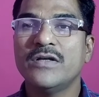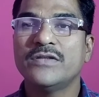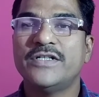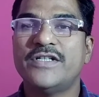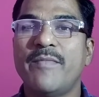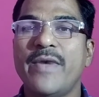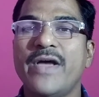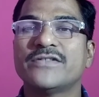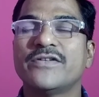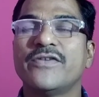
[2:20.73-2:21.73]
The
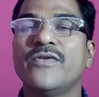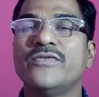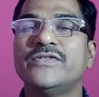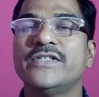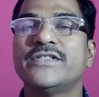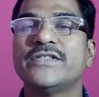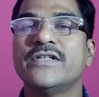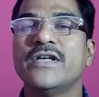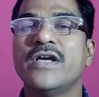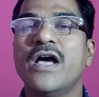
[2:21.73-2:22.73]
damask roses
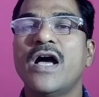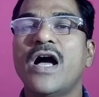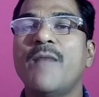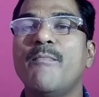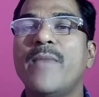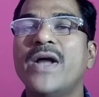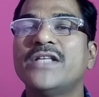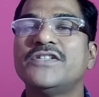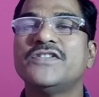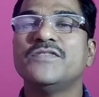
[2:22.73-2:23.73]
are
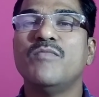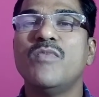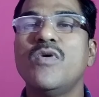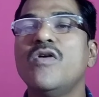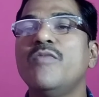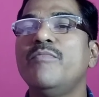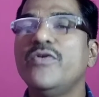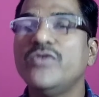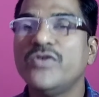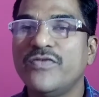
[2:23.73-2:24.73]
much more
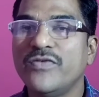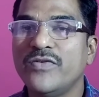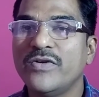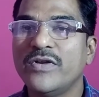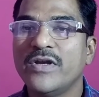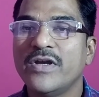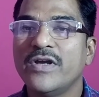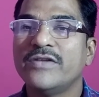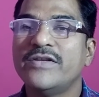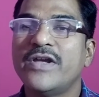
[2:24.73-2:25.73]
beautiful
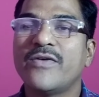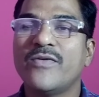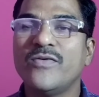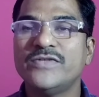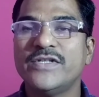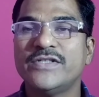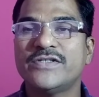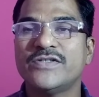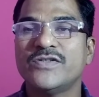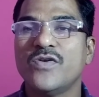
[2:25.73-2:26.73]
than
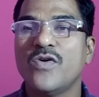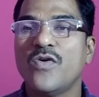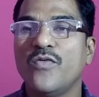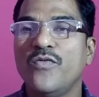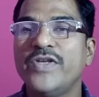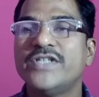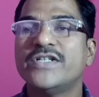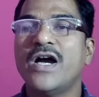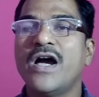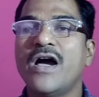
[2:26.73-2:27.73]
roses which
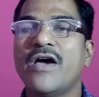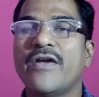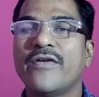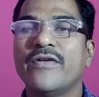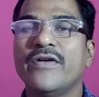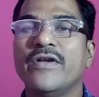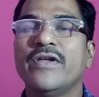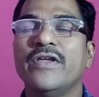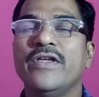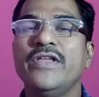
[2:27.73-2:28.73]
are
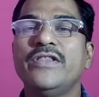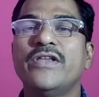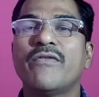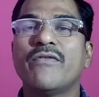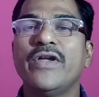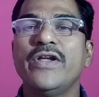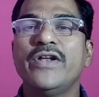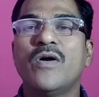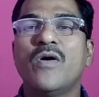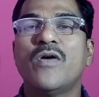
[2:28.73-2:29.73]
either
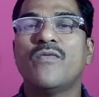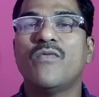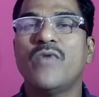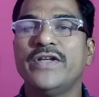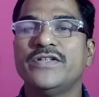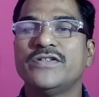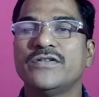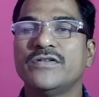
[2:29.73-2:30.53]
red or white,